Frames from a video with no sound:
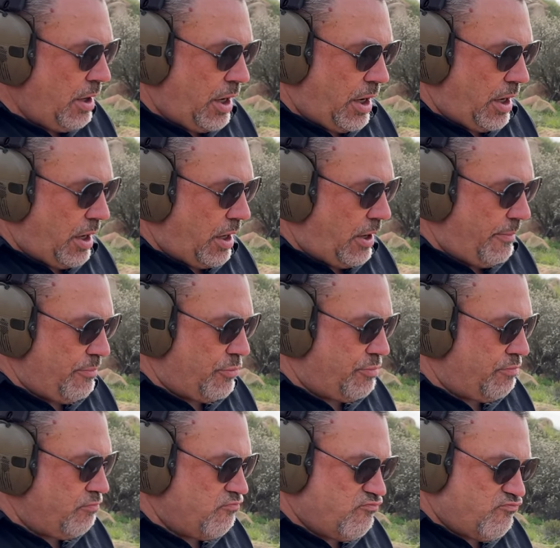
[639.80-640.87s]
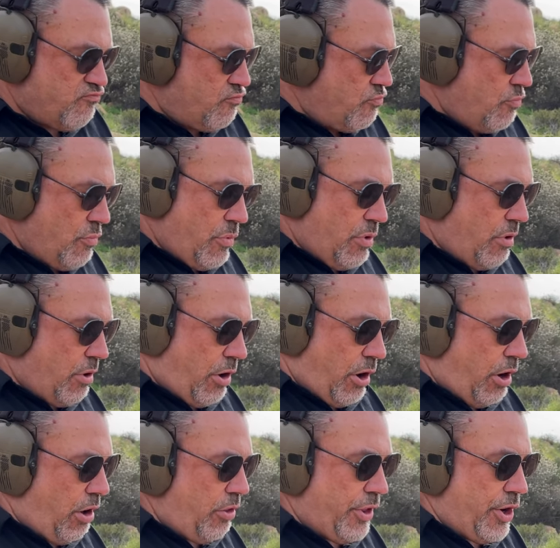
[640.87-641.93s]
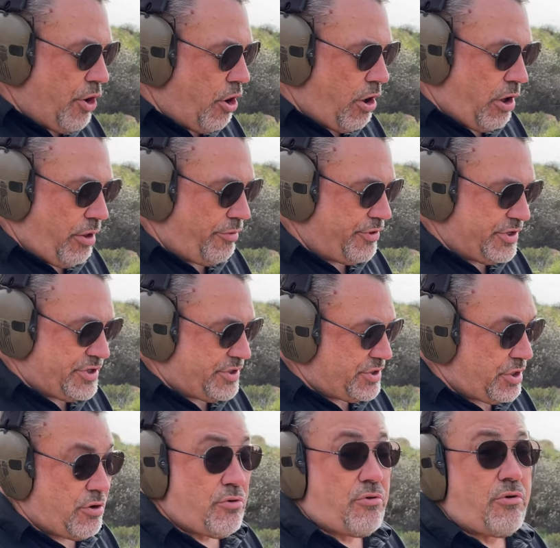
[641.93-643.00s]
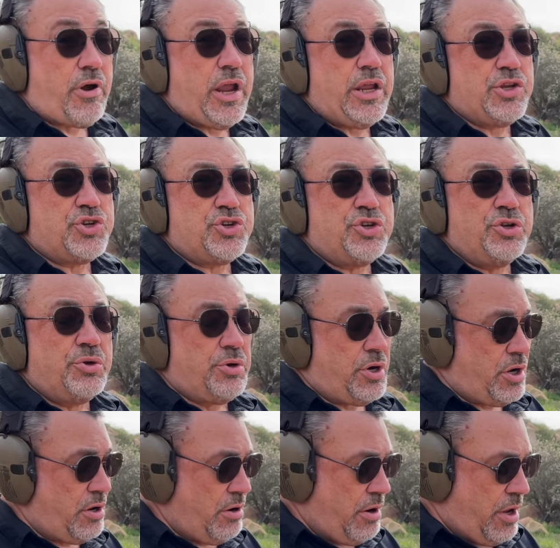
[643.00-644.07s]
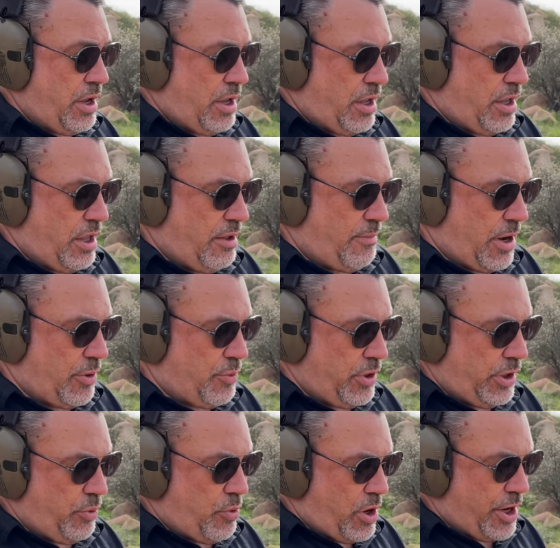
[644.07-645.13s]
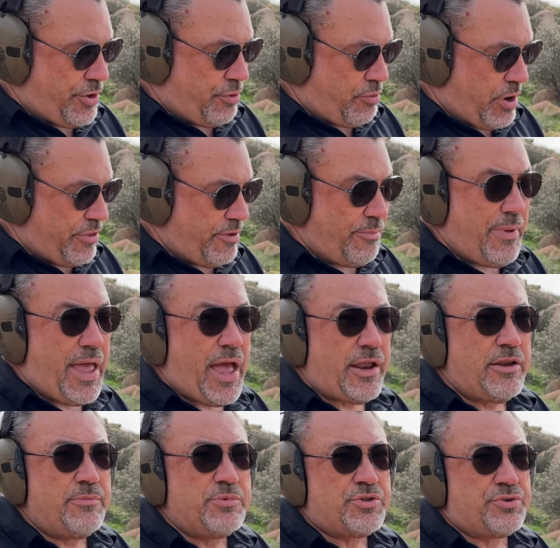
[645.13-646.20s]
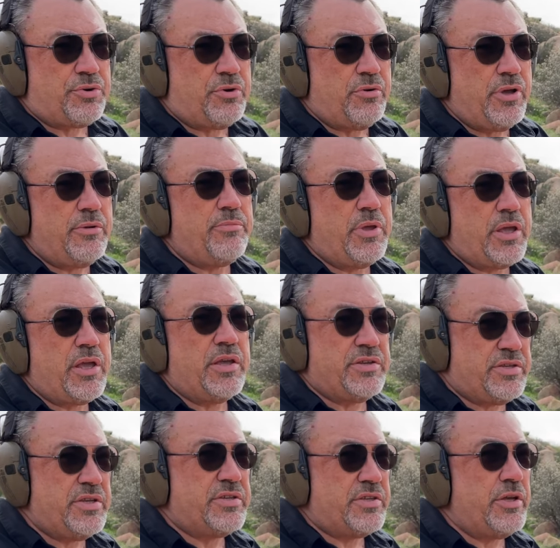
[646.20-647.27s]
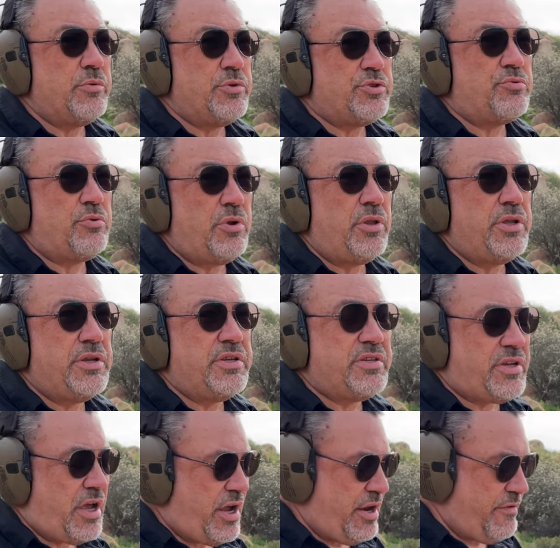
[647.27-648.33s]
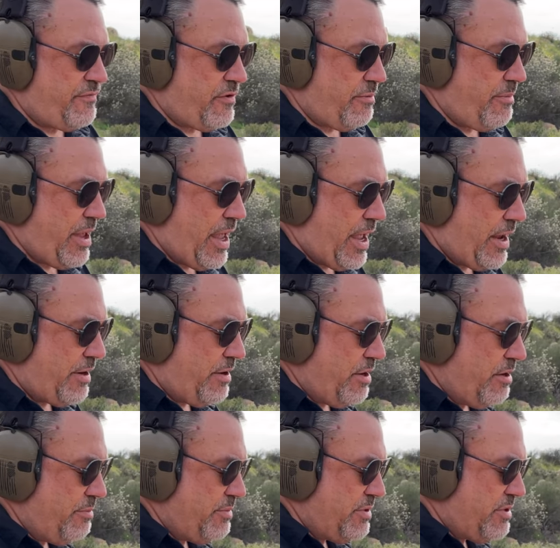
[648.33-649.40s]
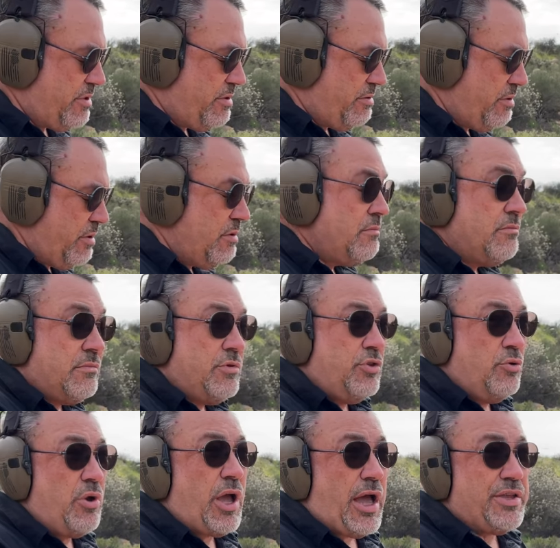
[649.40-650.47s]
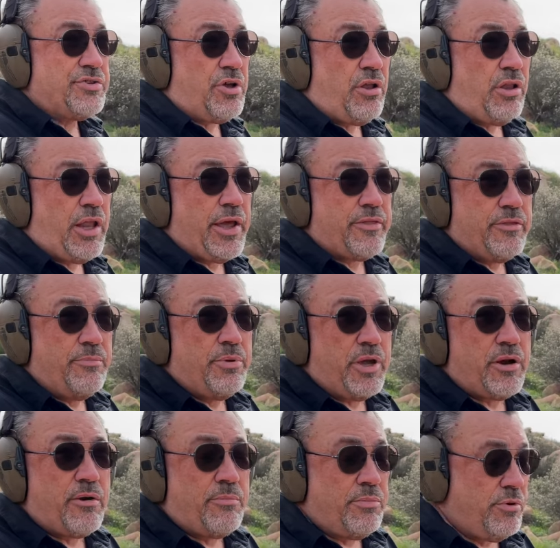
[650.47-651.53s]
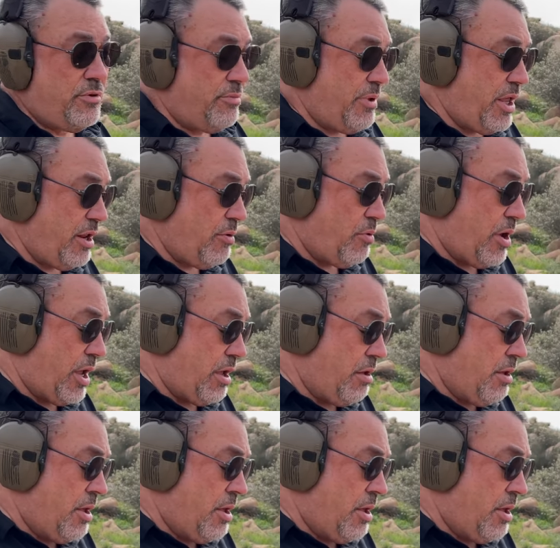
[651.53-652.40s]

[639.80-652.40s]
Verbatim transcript: All in all, this is a great shooter. I really wanted to run the magnums through it because this thing was really designed for magnums, and you guys all like the bigger boom anyway.